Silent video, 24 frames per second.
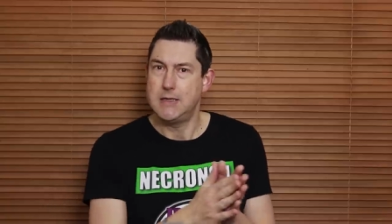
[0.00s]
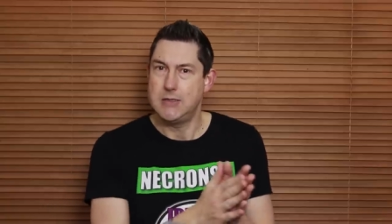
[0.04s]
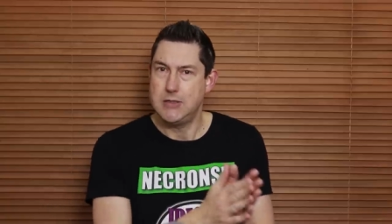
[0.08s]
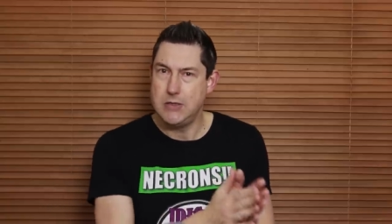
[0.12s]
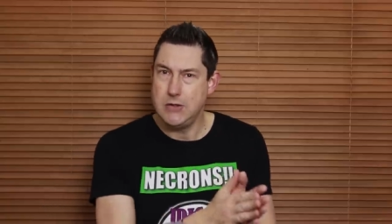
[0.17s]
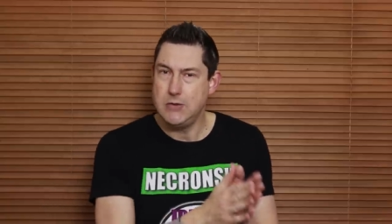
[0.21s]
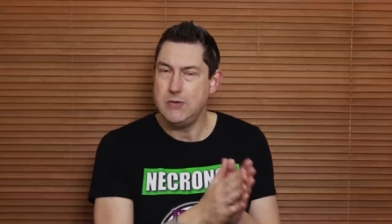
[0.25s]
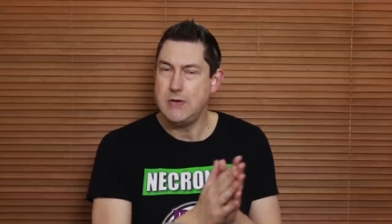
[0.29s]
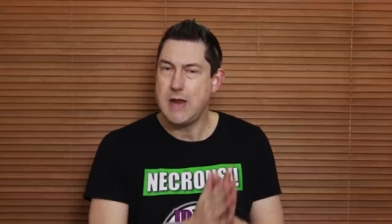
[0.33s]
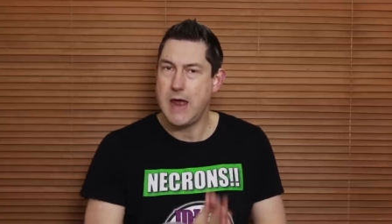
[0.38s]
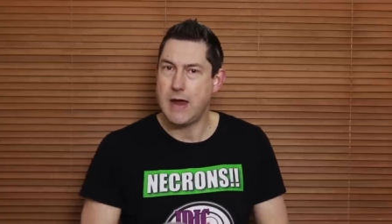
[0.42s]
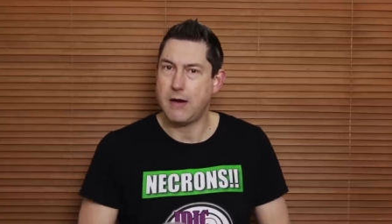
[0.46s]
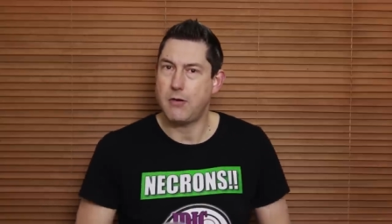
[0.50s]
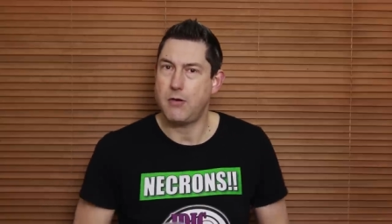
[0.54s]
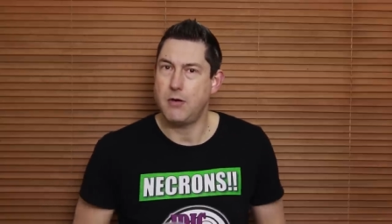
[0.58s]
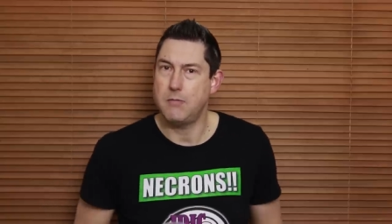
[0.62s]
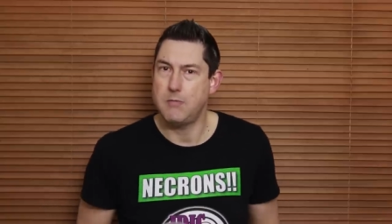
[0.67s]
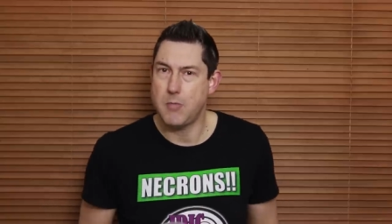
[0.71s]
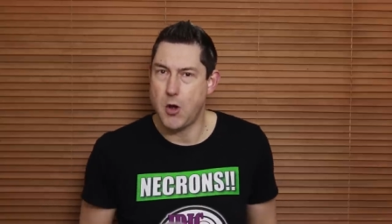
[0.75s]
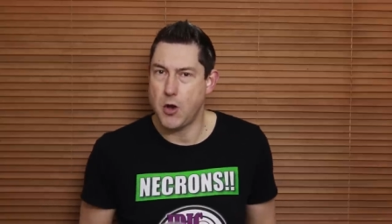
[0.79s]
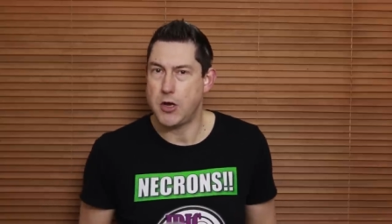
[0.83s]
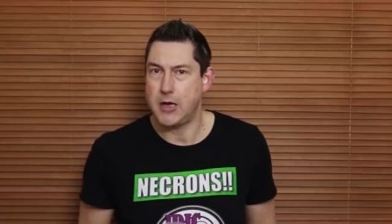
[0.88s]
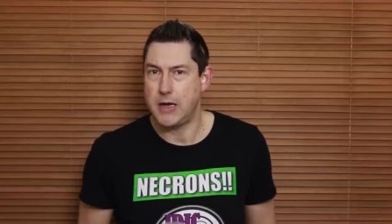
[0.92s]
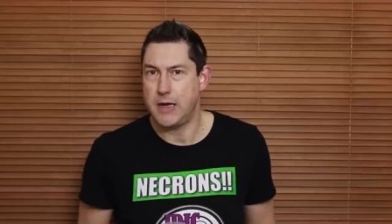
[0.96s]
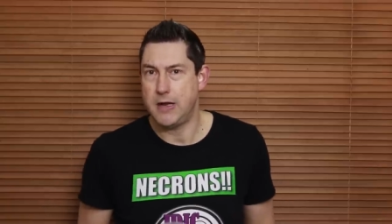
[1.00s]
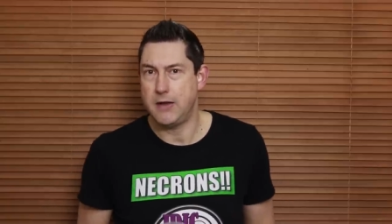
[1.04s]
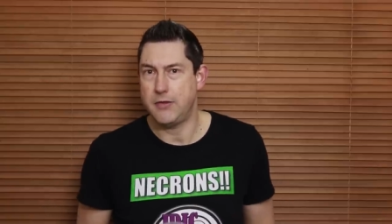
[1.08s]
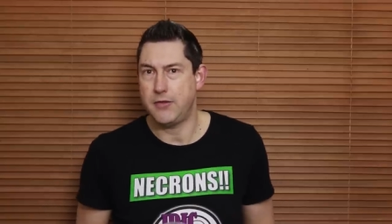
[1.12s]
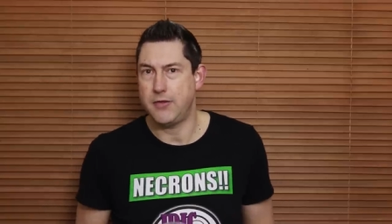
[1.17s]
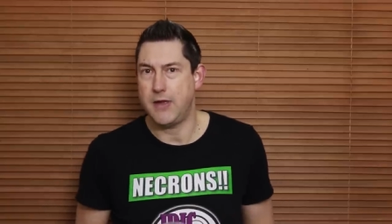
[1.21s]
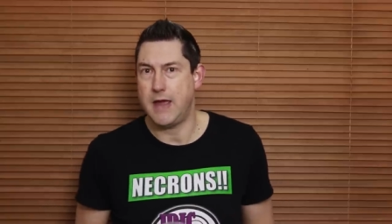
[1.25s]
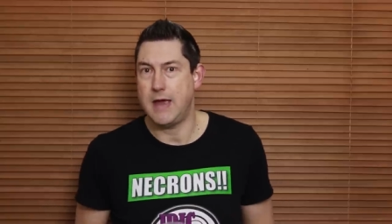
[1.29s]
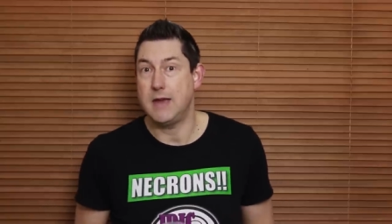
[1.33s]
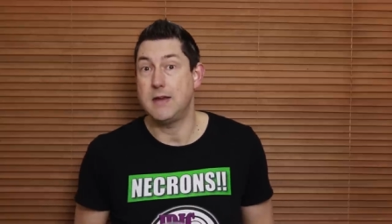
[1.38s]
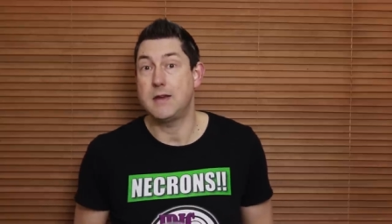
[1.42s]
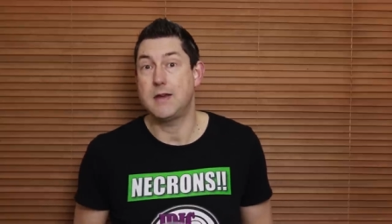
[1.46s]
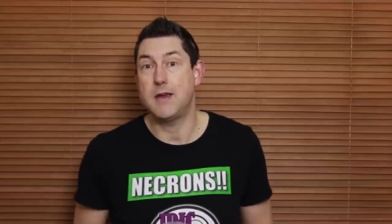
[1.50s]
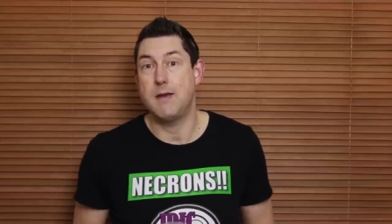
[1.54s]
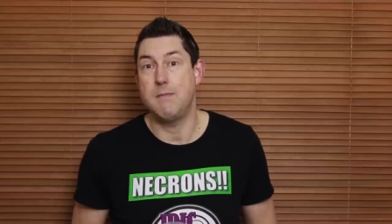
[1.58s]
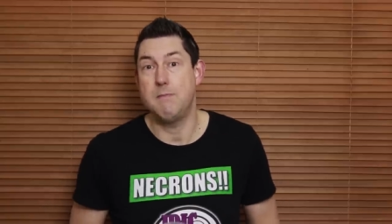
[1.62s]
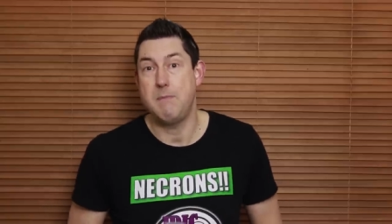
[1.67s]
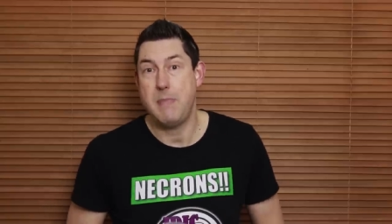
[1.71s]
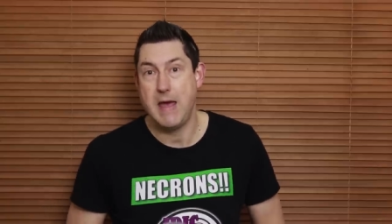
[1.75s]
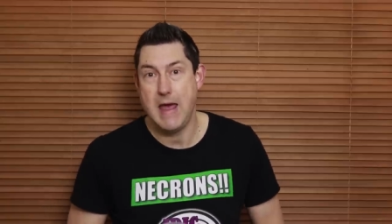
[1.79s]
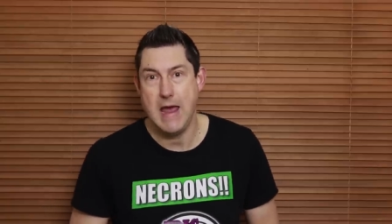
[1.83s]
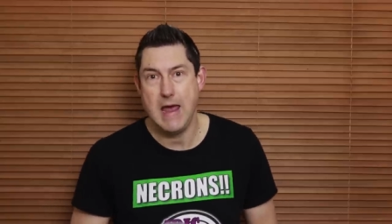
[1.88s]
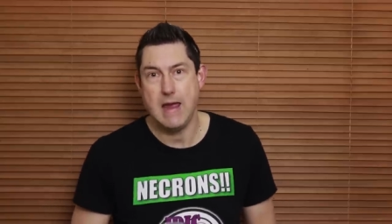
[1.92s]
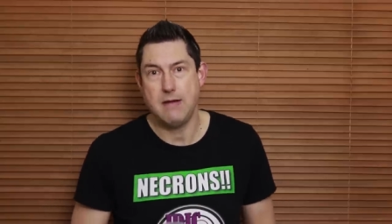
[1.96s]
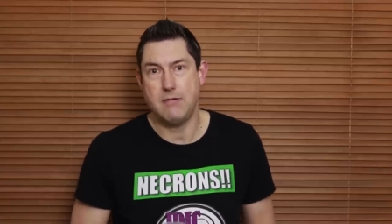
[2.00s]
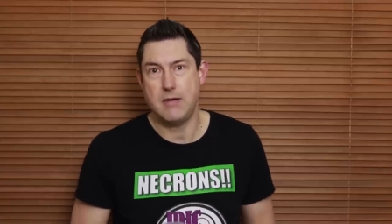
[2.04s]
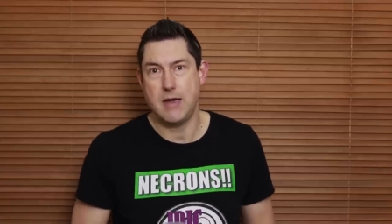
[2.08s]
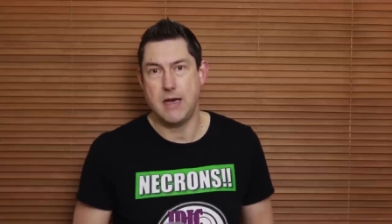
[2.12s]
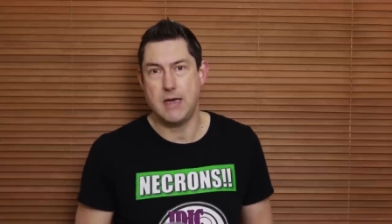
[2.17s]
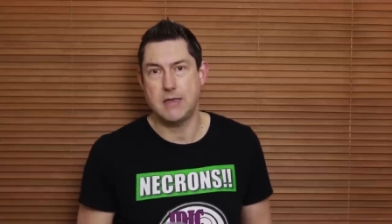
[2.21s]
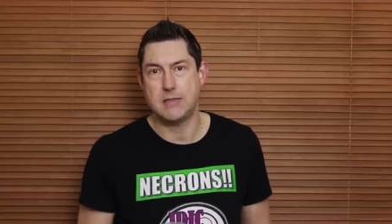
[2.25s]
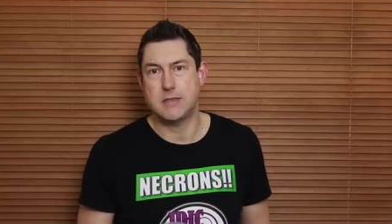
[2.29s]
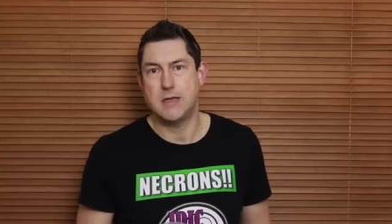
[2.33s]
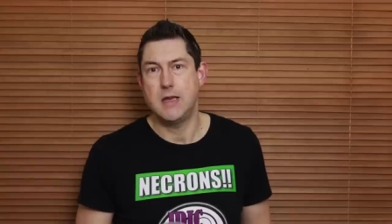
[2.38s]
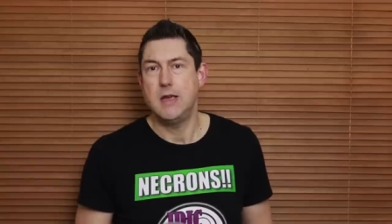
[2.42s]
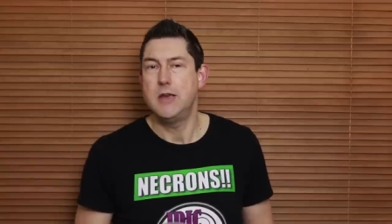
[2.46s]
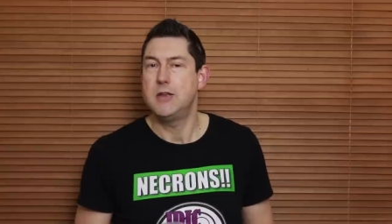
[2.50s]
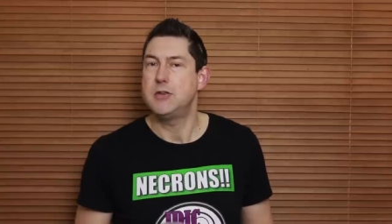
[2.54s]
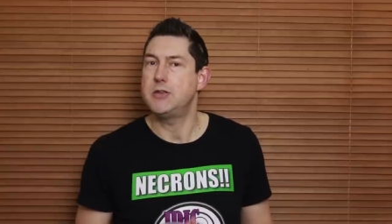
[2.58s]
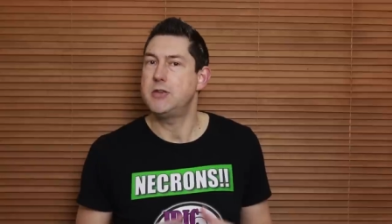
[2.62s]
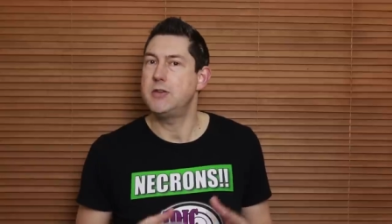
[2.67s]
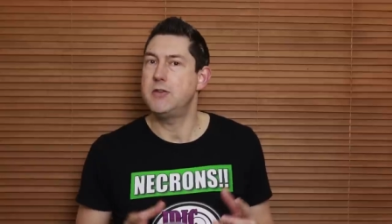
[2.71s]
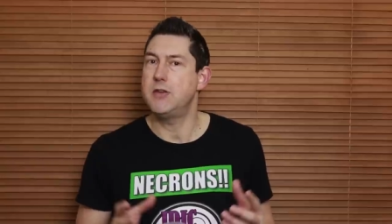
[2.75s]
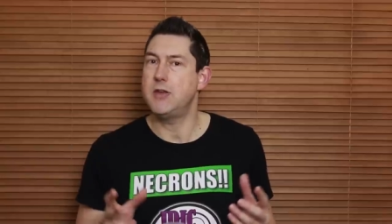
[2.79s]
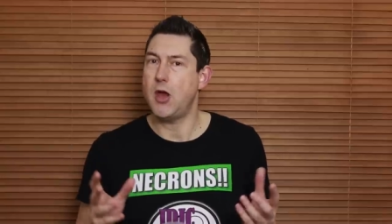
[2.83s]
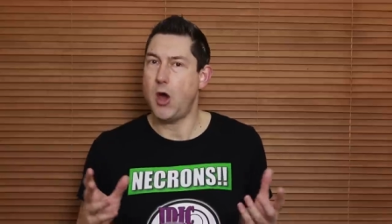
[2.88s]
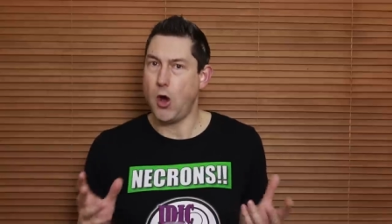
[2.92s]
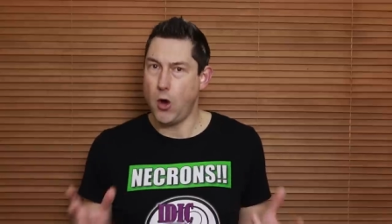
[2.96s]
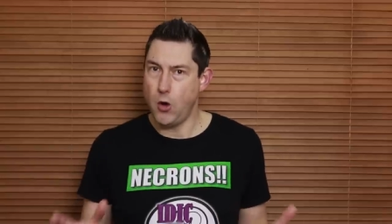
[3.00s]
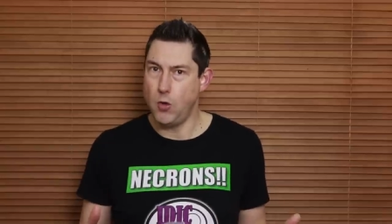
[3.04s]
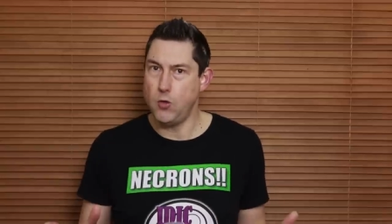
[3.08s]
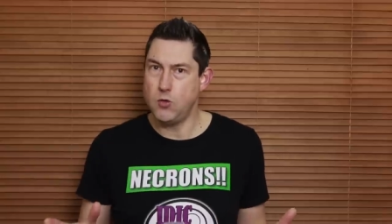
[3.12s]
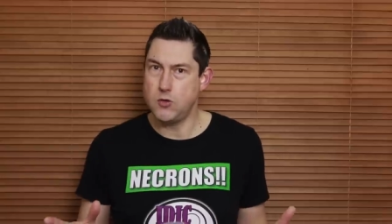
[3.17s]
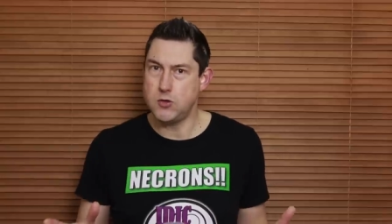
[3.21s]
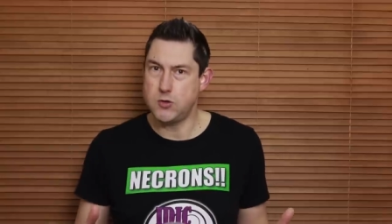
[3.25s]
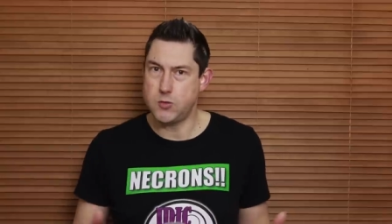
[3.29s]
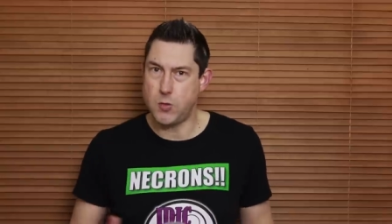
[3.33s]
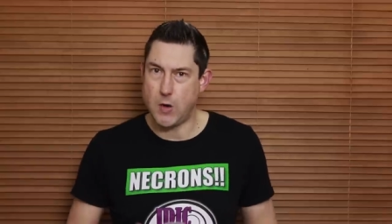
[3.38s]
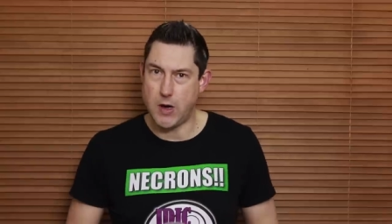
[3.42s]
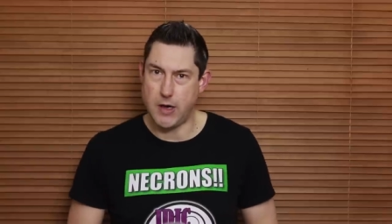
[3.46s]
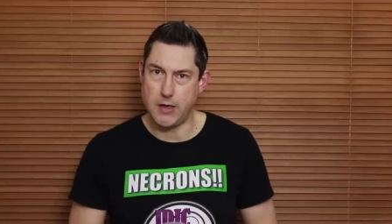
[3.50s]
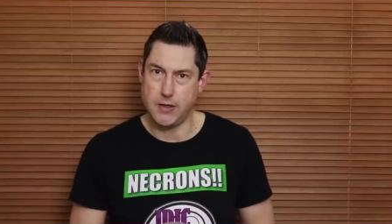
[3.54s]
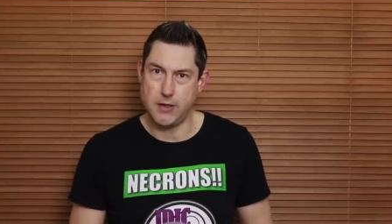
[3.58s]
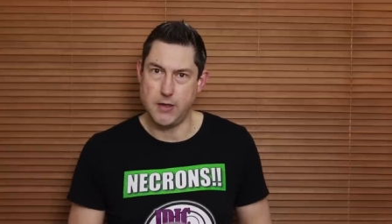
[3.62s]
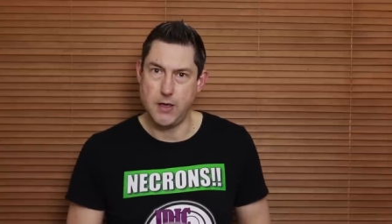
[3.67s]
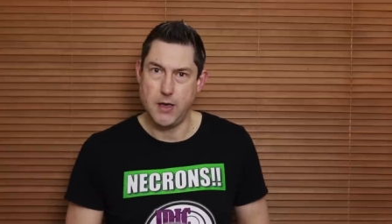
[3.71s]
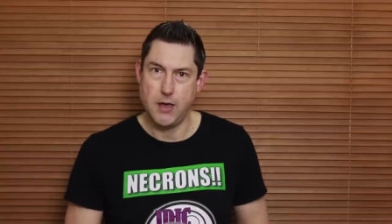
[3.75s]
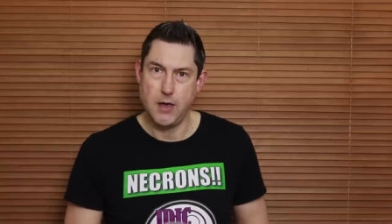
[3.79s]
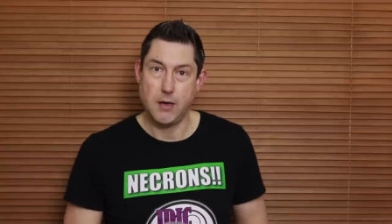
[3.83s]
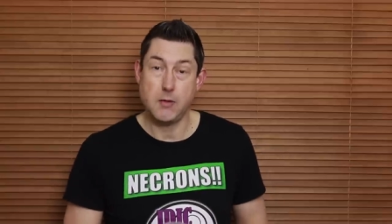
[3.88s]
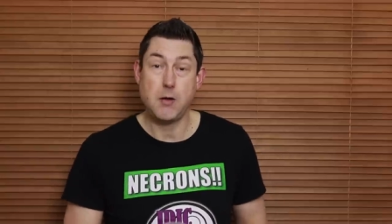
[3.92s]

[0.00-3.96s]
new Necron Monolith and compare it to the old one.